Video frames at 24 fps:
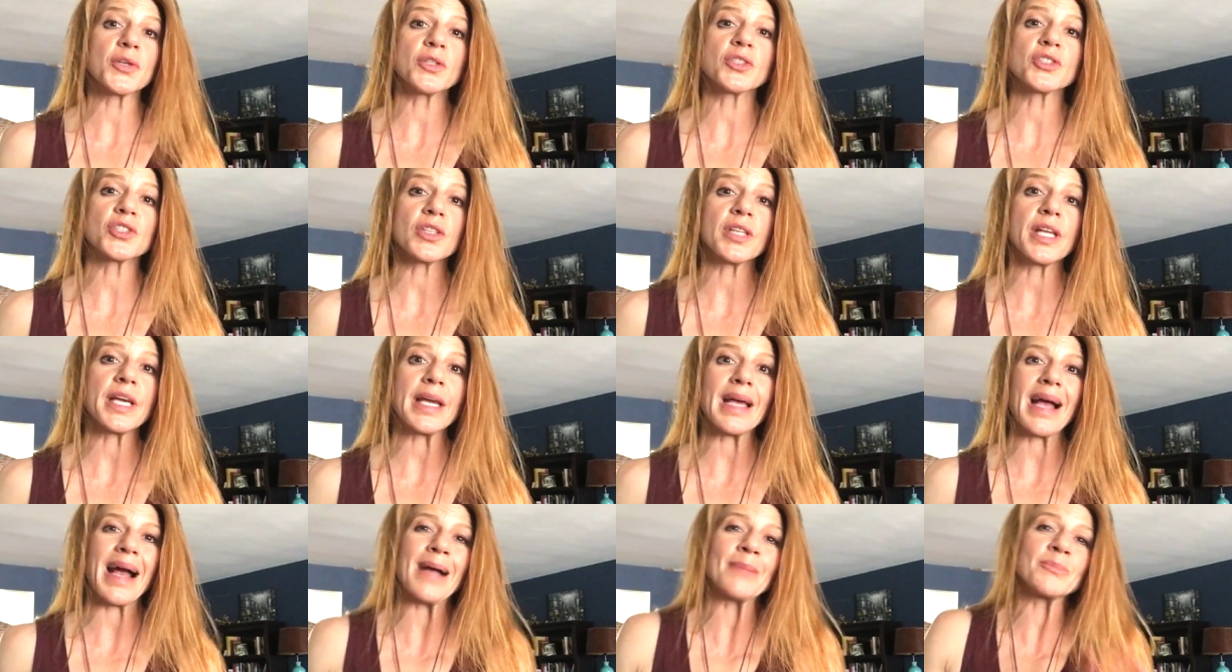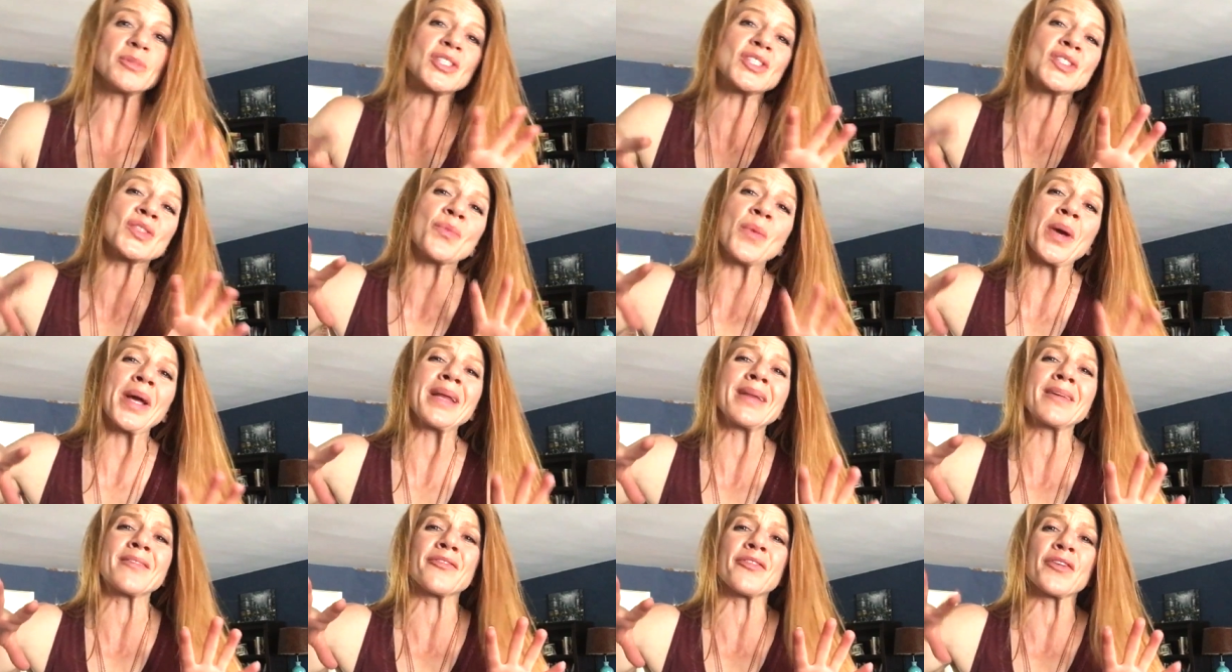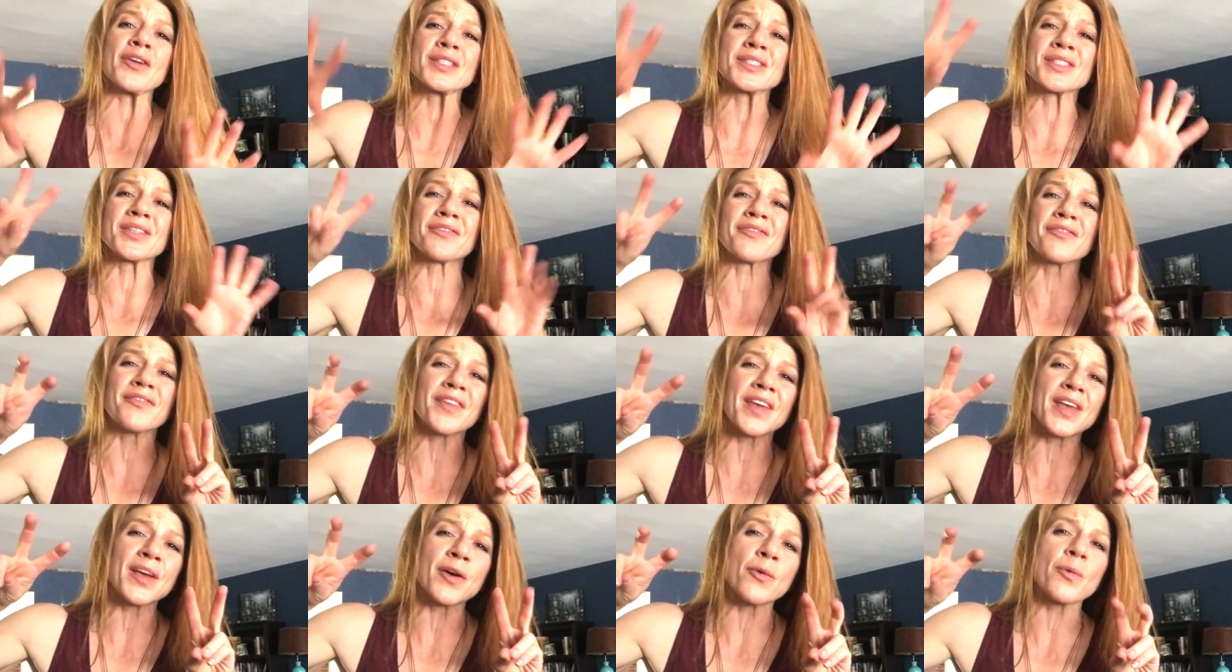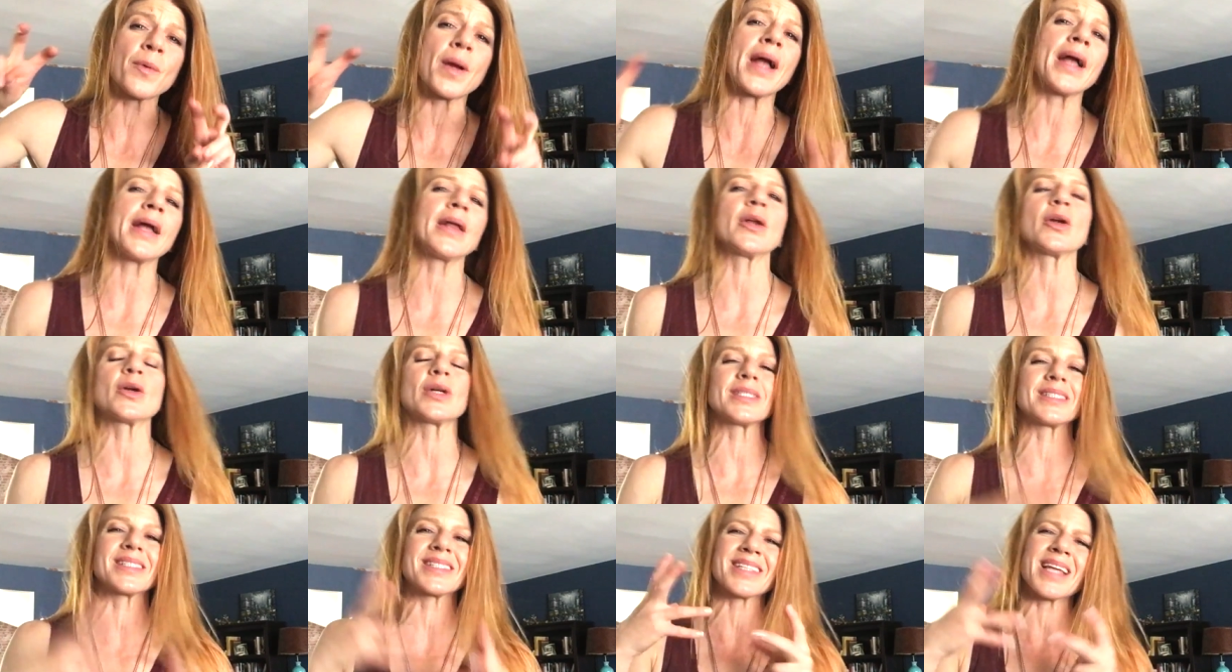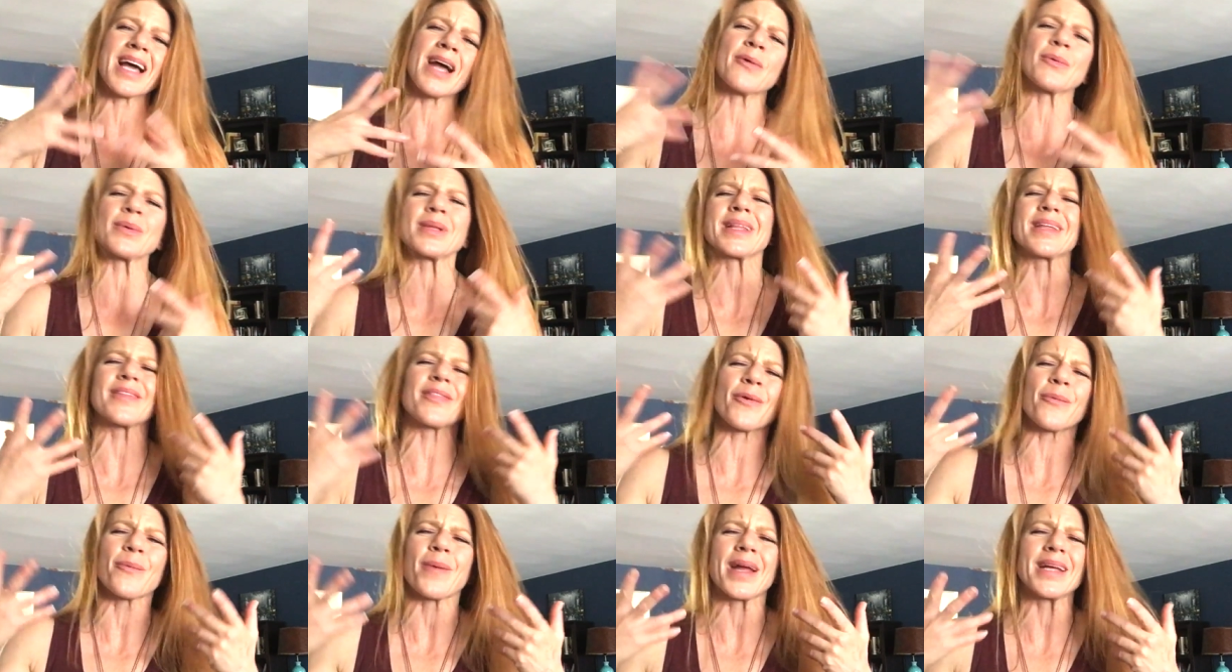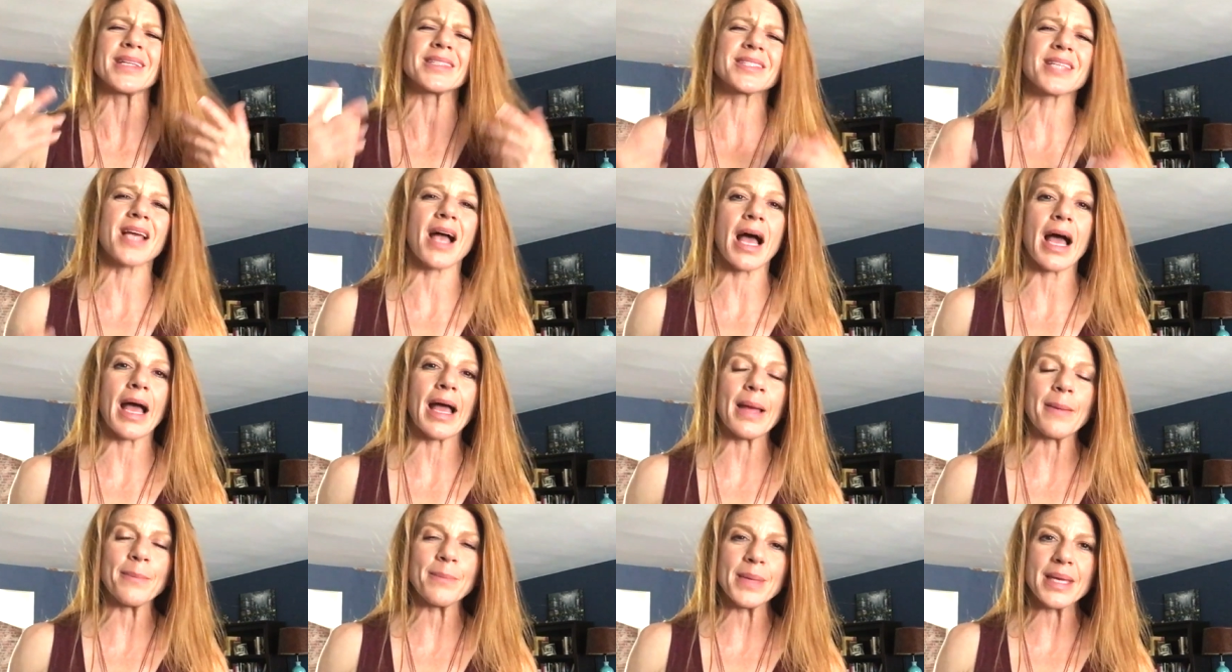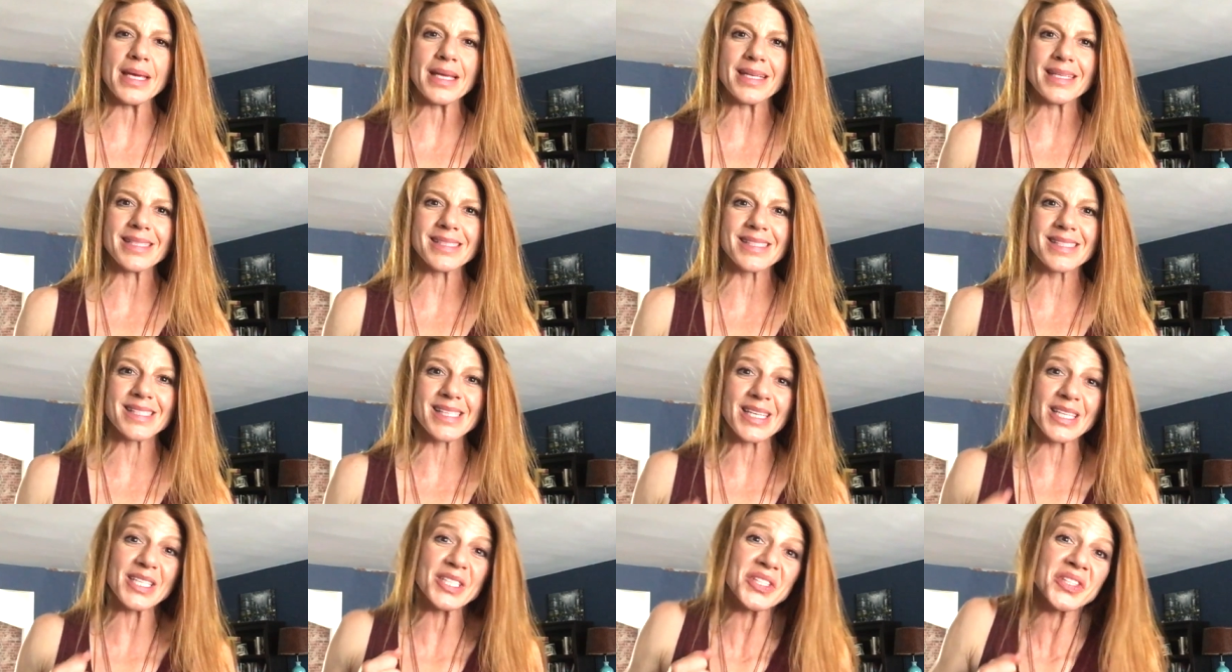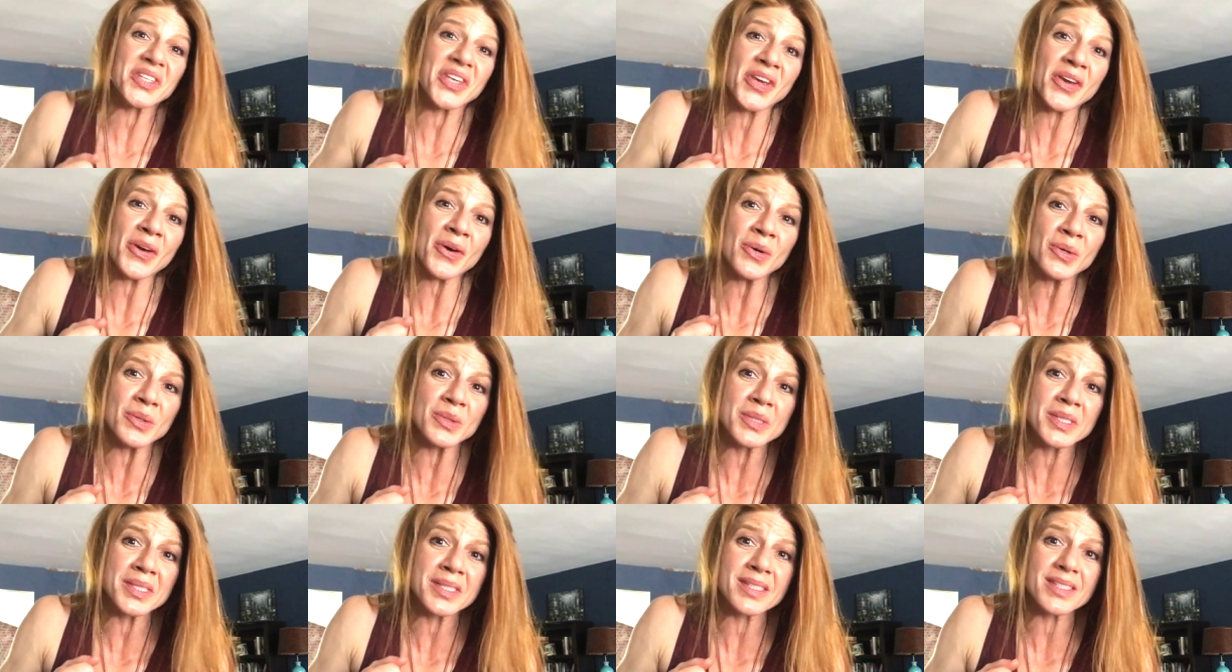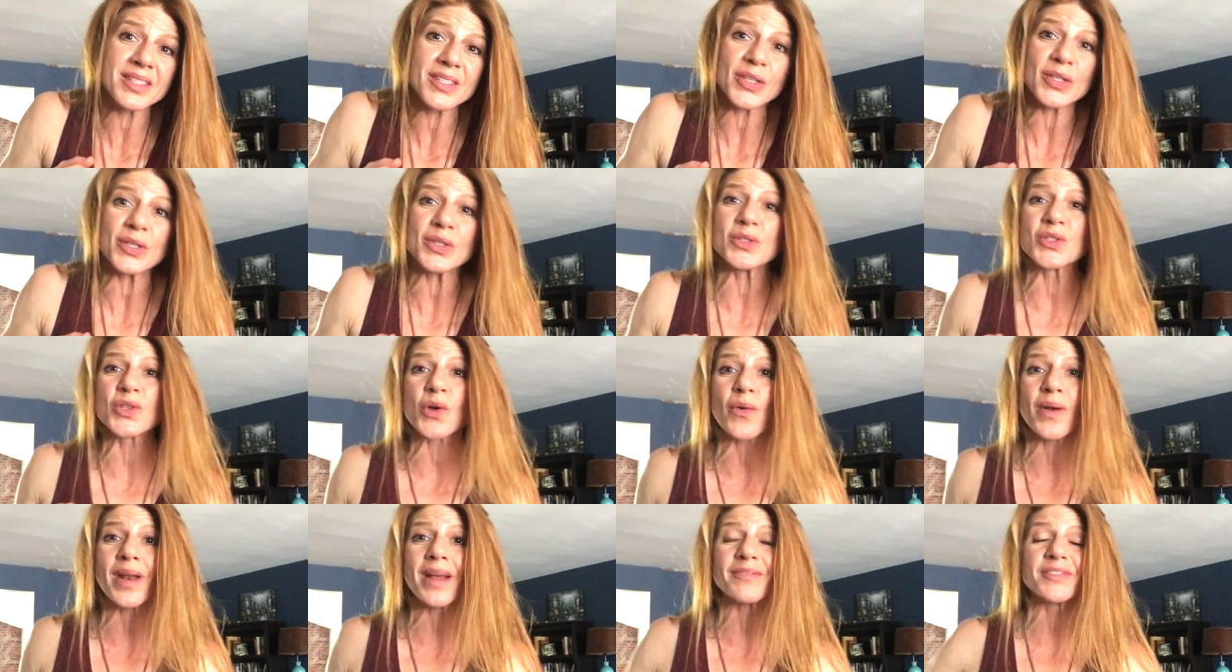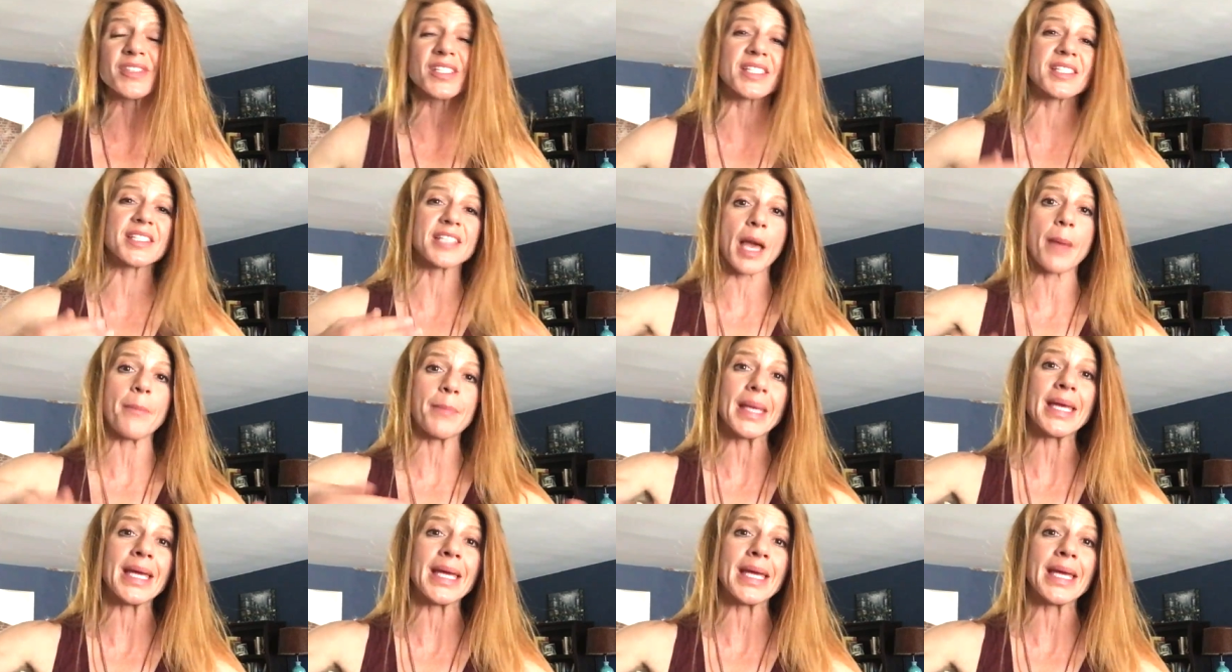Usually, I'm just waiting for it to feel right, or it's not really the right time, is an excuse, so you don't have to step